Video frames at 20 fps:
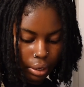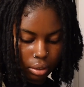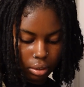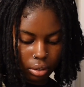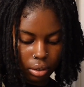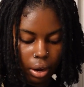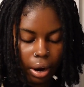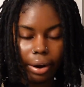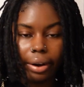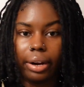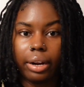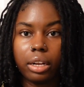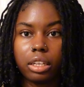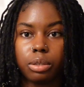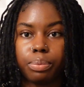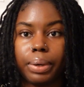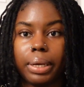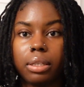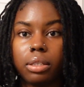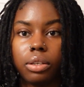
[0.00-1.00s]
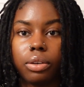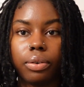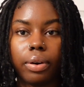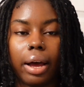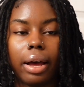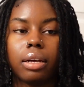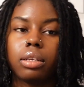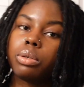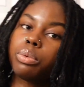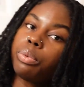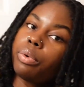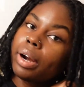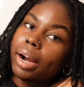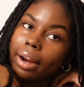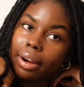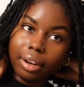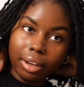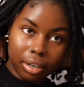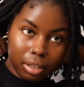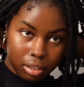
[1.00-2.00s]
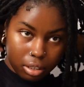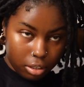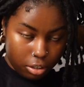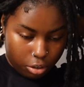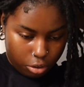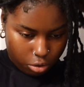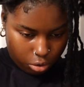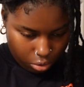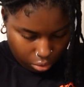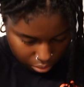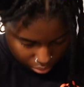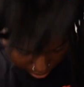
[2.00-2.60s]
so I already explained to you guys what I needed to do,